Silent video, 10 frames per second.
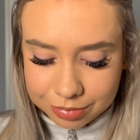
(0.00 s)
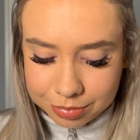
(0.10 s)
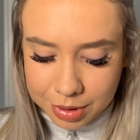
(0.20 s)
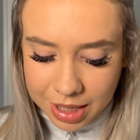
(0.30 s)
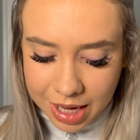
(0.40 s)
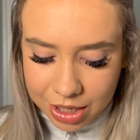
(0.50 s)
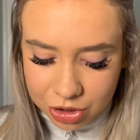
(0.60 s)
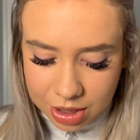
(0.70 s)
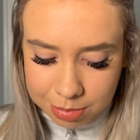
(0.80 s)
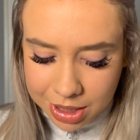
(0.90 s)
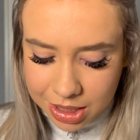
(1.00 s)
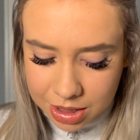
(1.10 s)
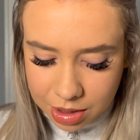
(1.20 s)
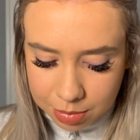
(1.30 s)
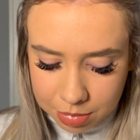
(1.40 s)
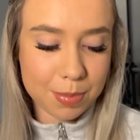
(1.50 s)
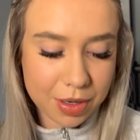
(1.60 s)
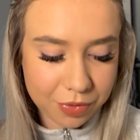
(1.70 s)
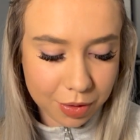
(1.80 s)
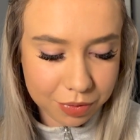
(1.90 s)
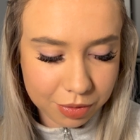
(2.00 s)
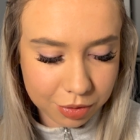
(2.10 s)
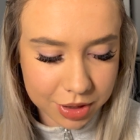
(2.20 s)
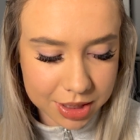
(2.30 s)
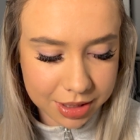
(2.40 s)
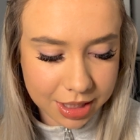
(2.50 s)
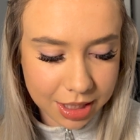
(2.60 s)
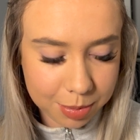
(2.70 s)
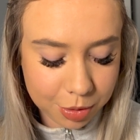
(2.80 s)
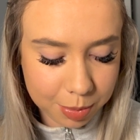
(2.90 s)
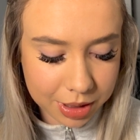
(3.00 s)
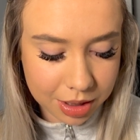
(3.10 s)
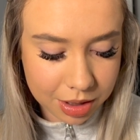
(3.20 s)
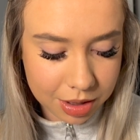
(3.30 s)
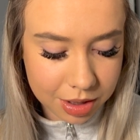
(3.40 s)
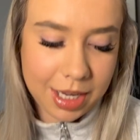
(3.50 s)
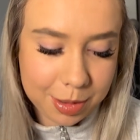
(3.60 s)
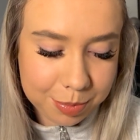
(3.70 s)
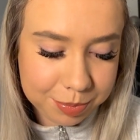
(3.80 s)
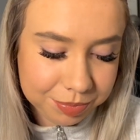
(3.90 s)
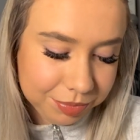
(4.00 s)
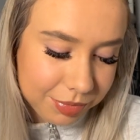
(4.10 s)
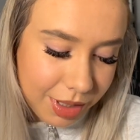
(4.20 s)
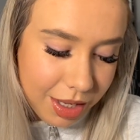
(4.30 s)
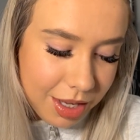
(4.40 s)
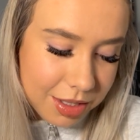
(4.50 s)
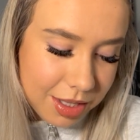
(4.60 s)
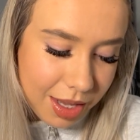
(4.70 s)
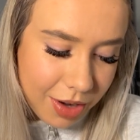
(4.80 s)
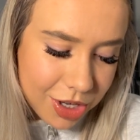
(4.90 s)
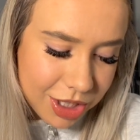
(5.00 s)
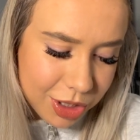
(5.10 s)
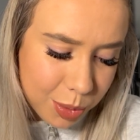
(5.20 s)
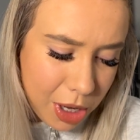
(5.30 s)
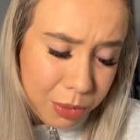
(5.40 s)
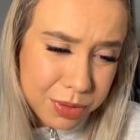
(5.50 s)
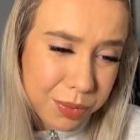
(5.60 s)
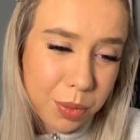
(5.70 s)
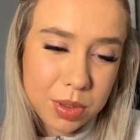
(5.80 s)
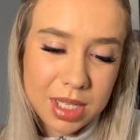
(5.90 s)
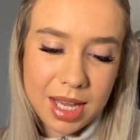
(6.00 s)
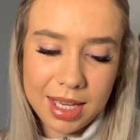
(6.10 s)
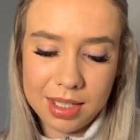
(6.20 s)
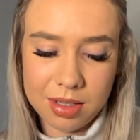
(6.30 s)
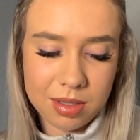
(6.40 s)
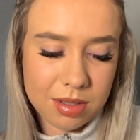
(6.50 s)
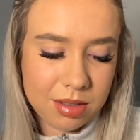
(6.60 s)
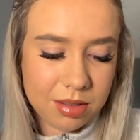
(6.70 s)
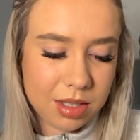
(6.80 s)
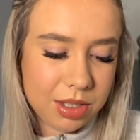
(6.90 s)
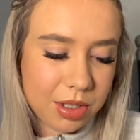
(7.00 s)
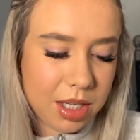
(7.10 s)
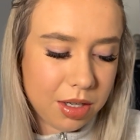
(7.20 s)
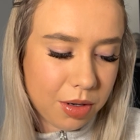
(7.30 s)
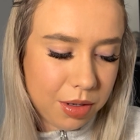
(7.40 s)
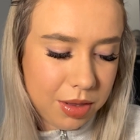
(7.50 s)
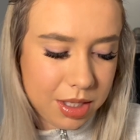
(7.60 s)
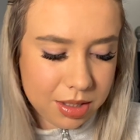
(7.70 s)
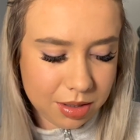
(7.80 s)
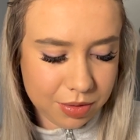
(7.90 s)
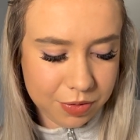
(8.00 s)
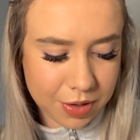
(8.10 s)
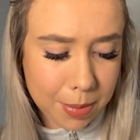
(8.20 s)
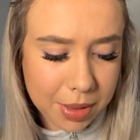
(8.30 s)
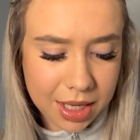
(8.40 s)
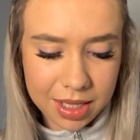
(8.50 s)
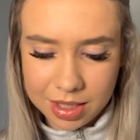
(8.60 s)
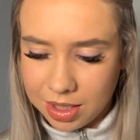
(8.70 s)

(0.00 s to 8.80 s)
but they're actually medium. My fault for not reading the label, but. So they're actually a 12 to 14. I don't know if these are gonna fit me.